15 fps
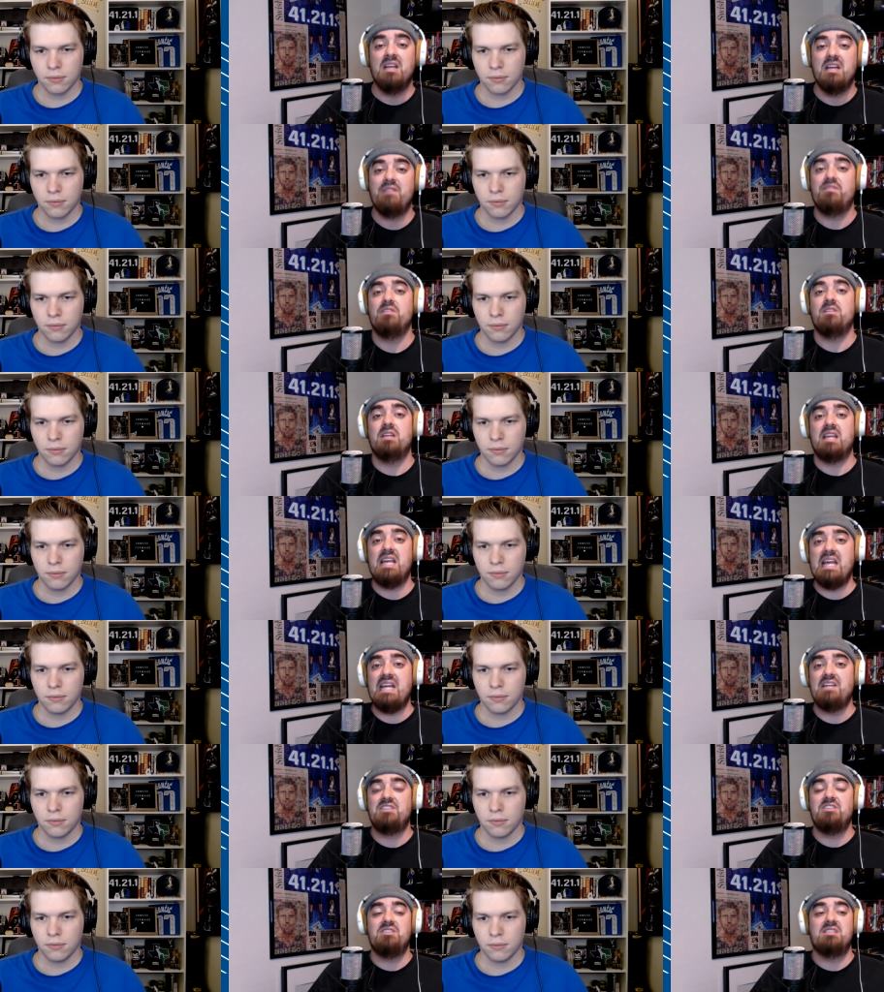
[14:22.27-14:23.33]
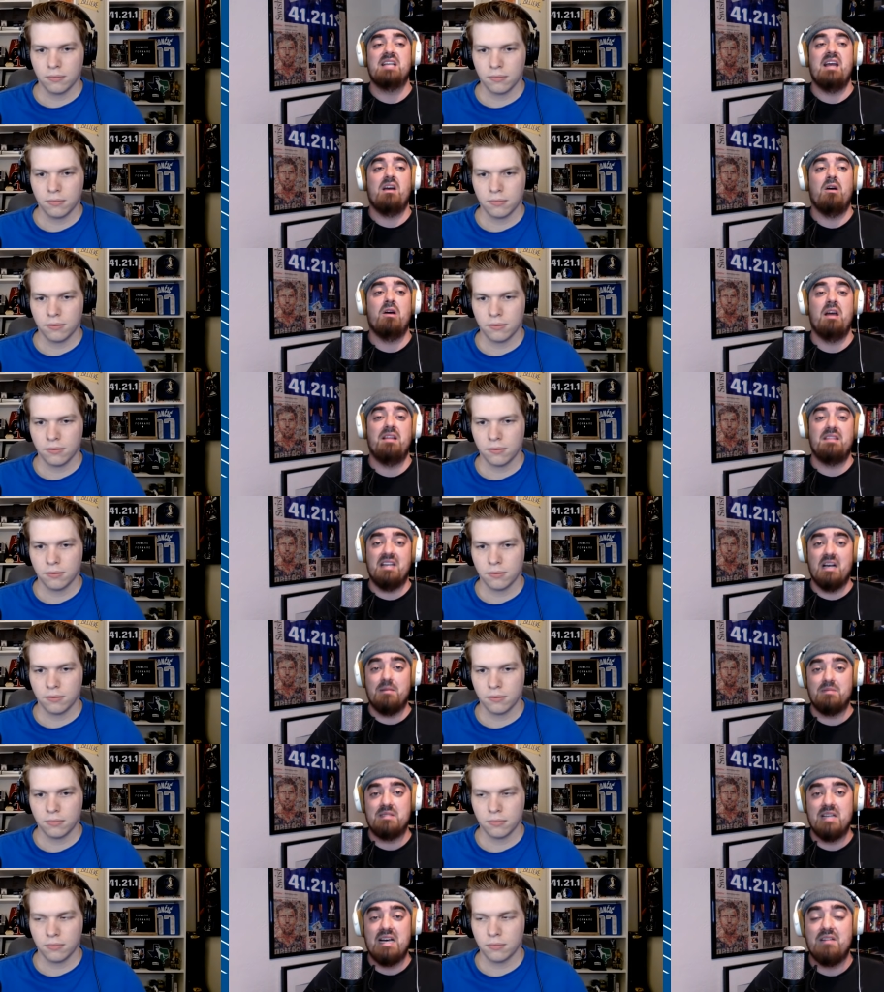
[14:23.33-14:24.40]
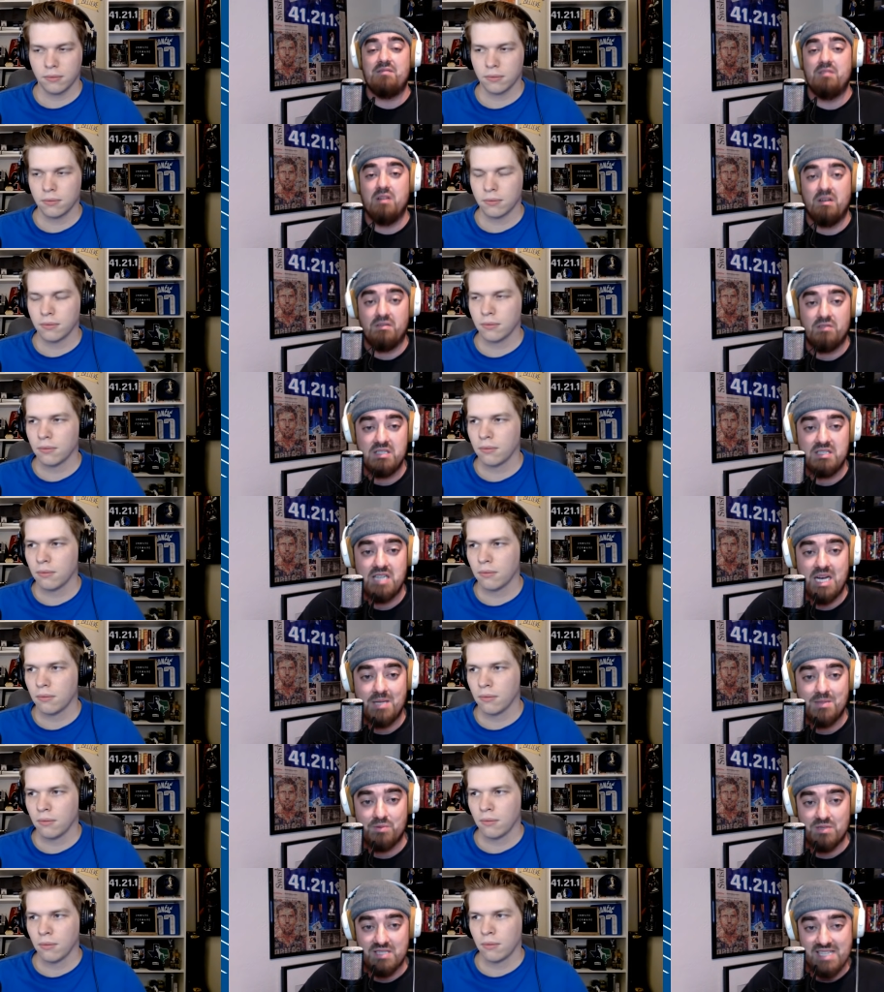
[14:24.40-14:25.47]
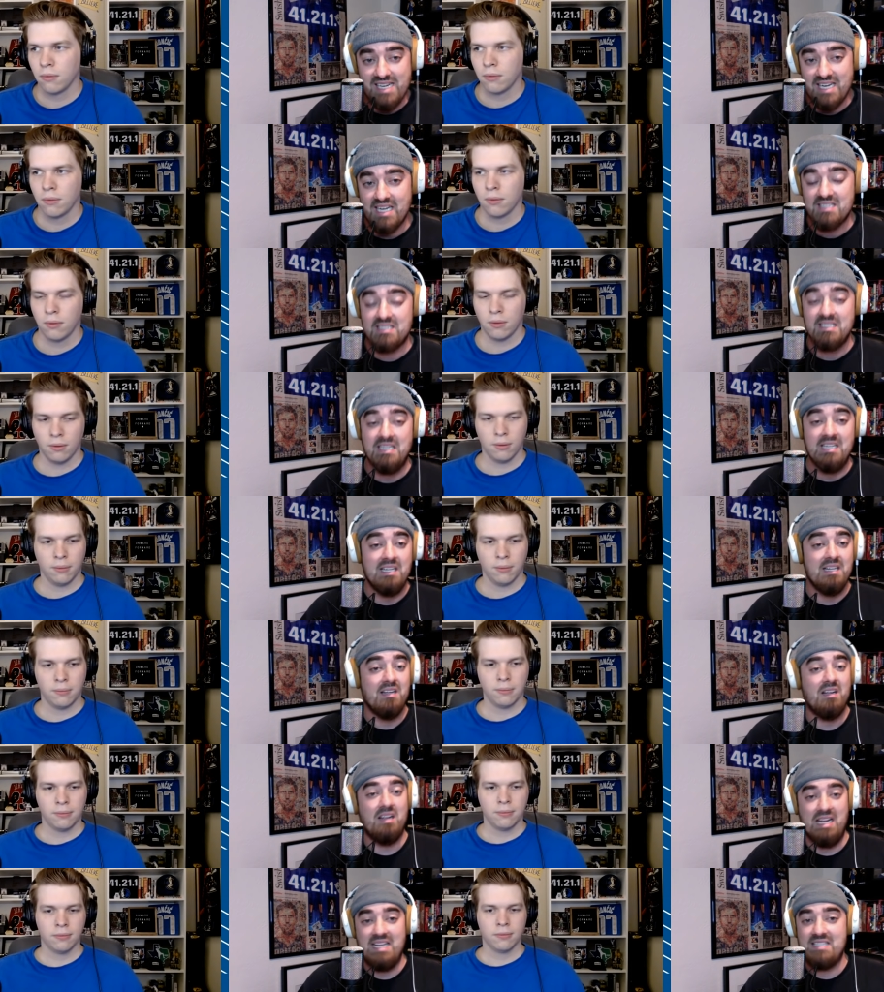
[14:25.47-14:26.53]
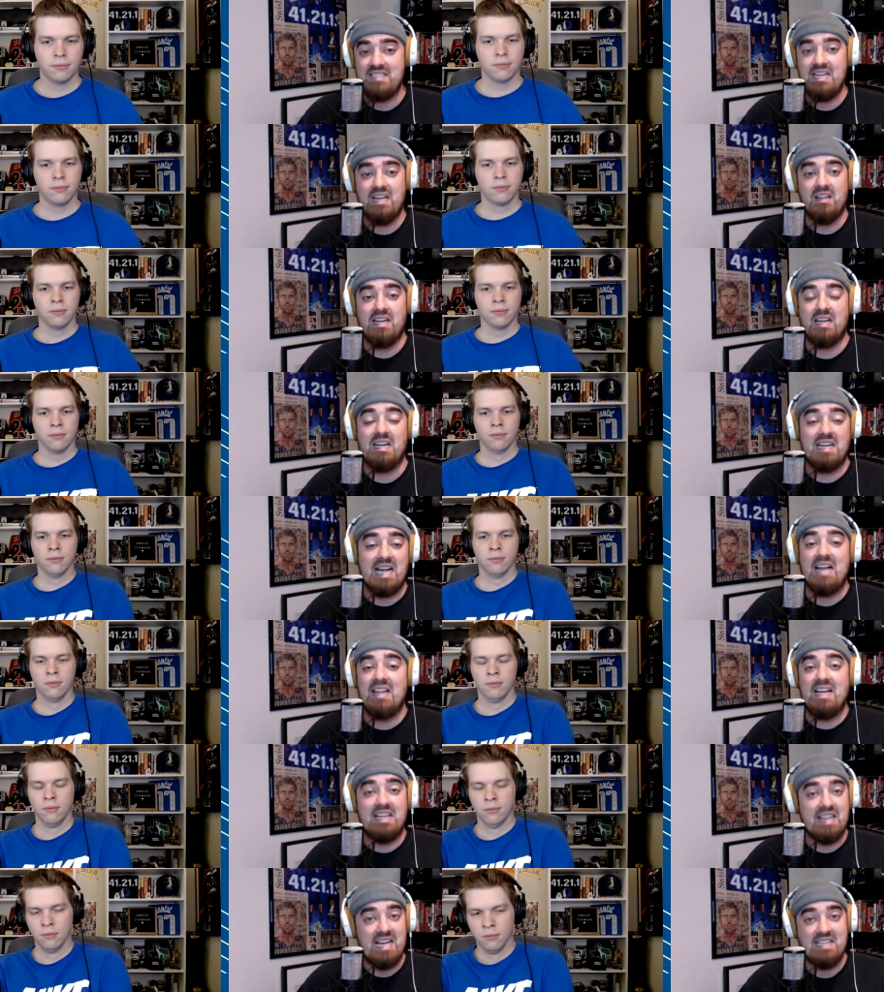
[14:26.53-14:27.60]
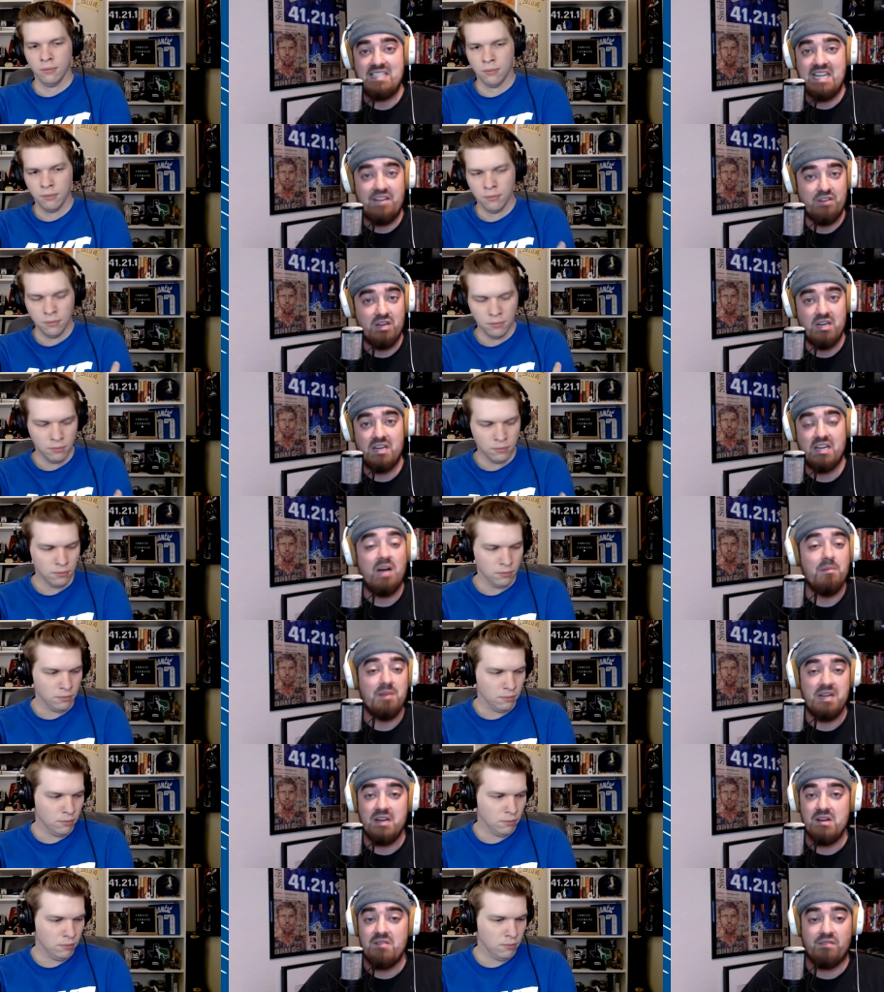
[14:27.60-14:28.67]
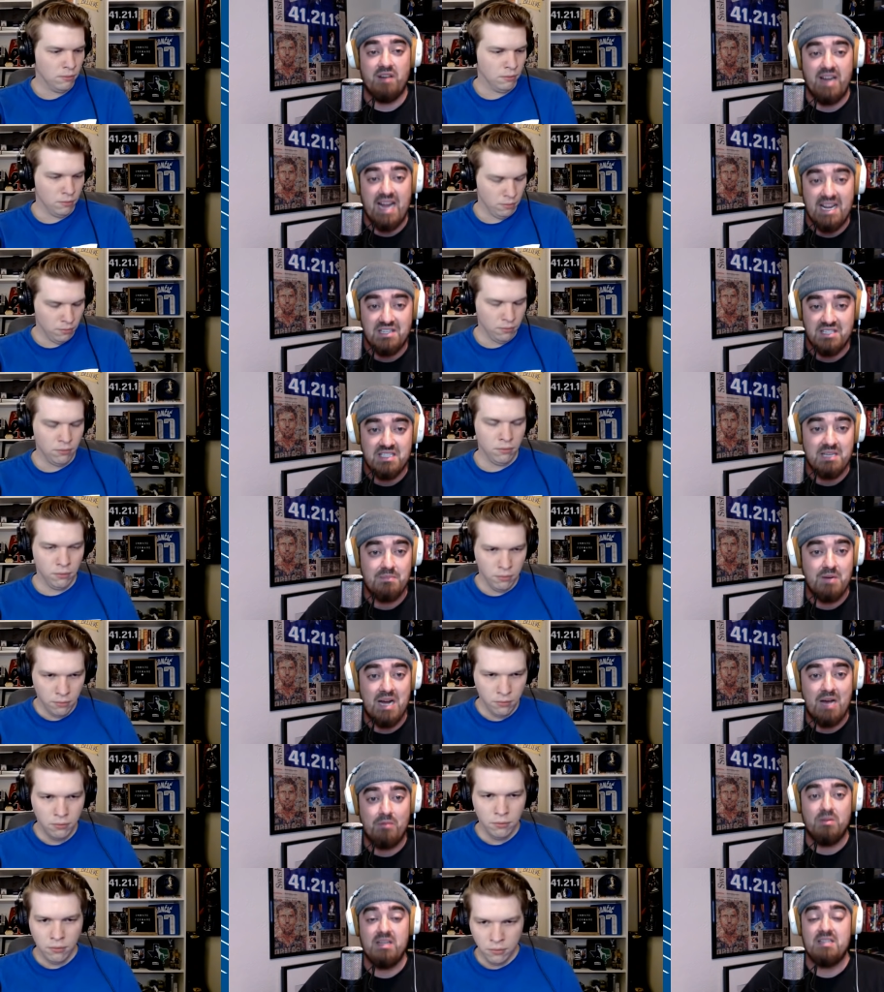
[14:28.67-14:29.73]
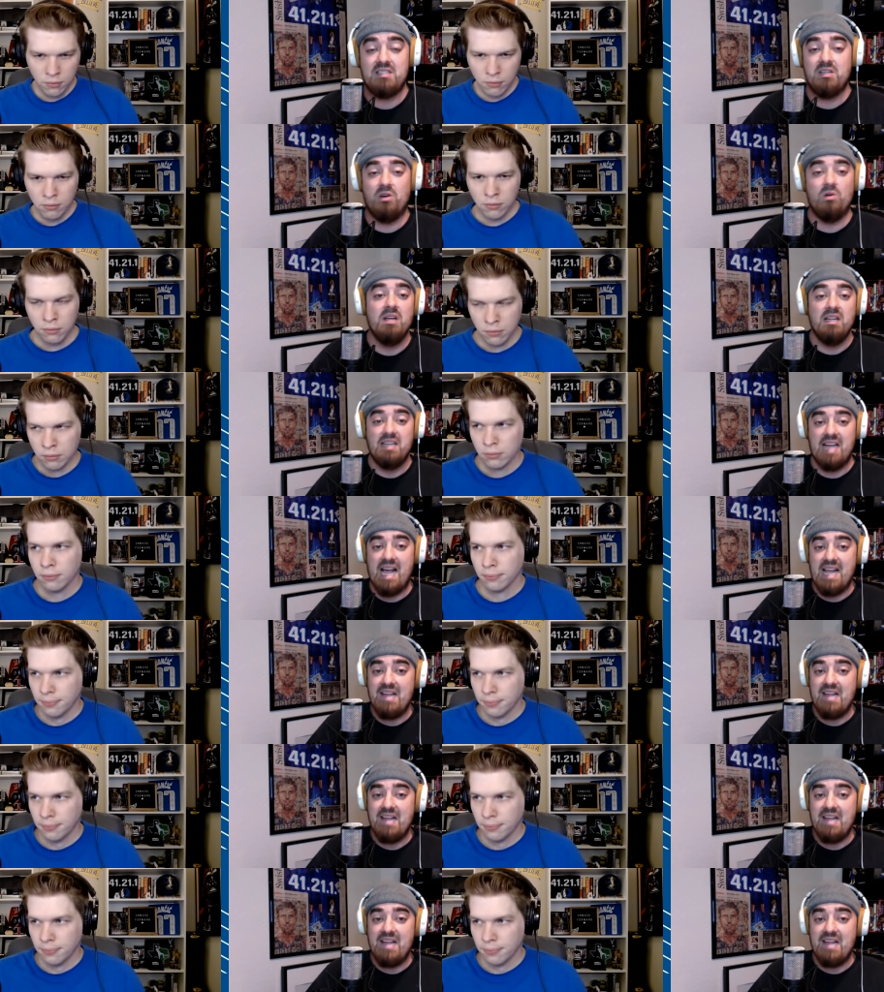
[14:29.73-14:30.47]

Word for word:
Speaker 1: If you're the Kings, you say, all right, the upside of, of Kristaps Porzingis he's like a guy like that's never going to come here in free agency probably. So now